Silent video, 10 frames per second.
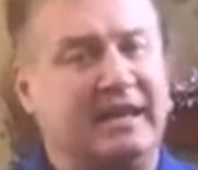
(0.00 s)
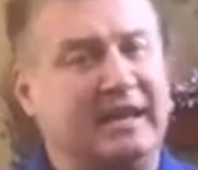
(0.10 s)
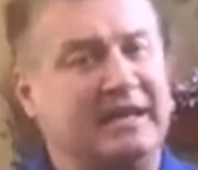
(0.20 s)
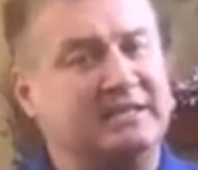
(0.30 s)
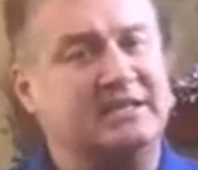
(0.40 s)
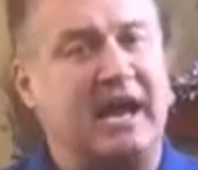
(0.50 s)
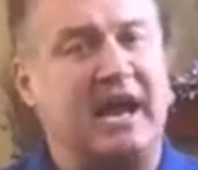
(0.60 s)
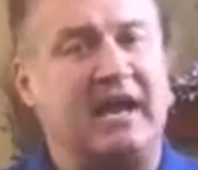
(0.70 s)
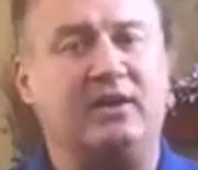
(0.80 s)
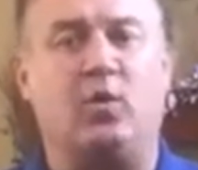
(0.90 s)

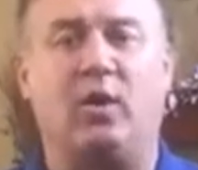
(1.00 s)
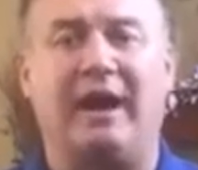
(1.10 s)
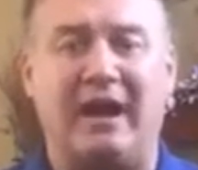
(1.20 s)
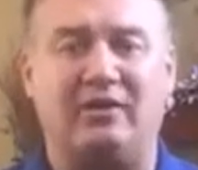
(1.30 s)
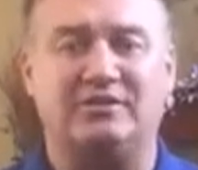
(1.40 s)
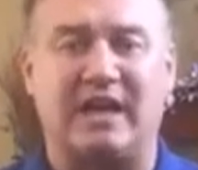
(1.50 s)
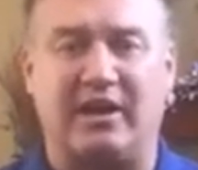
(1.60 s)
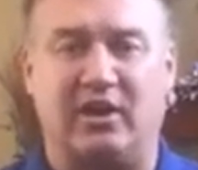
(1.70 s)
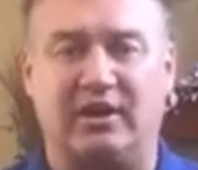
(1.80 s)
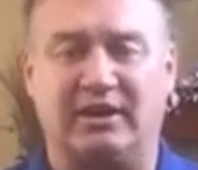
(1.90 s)
inside or
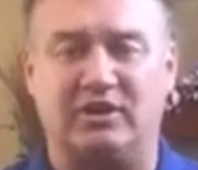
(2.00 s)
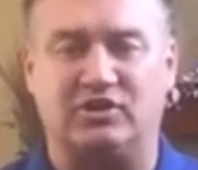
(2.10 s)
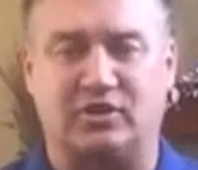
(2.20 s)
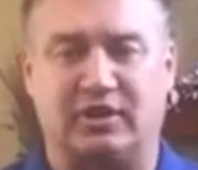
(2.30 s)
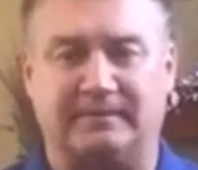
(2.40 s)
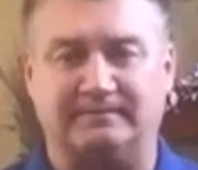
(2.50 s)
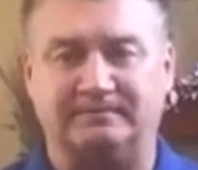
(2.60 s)
outside our industry.